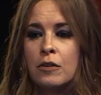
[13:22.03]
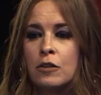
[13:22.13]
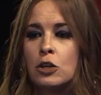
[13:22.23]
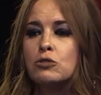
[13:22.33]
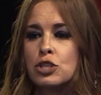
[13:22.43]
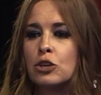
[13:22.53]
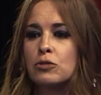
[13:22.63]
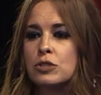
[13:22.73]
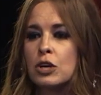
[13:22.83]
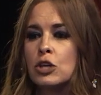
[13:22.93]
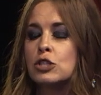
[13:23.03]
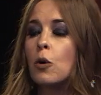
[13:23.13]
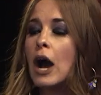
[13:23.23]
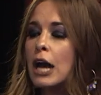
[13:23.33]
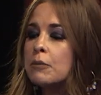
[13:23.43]
You choose.
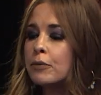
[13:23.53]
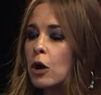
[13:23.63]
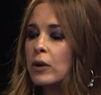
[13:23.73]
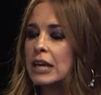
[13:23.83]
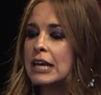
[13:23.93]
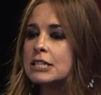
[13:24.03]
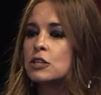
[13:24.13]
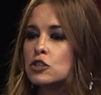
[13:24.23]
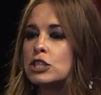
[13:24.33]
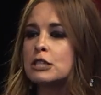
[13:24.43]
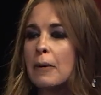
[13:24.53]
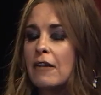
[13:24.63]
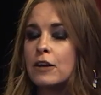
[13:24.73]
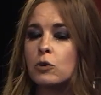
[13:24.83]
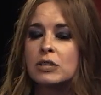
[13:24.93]
So unbroken isn't just about
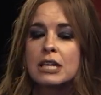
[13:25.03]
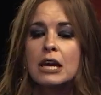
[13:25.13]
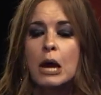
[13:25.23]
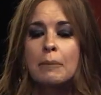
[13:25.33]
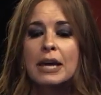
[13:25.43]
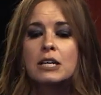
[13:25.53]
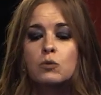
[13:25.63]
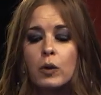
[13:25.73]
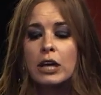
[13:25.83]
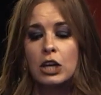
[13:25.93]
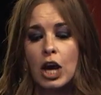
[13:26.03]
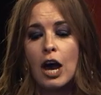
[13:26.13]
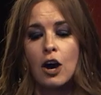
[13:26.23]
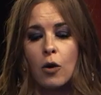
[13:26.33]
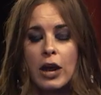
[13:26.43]
the anointing, because we
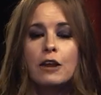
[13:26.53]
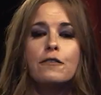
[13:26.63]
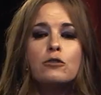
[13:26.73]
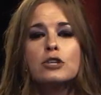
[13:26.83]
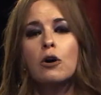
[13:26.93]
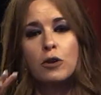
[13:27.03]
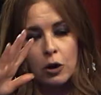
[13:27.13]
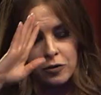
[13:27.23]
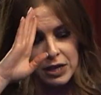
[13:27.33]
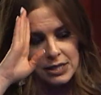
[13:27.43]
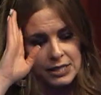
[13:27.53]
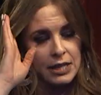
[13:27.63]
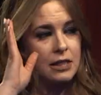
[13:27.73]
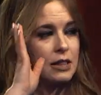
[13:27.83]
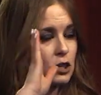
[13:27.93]
know, and if you don't know this,
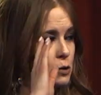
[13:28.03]
then there's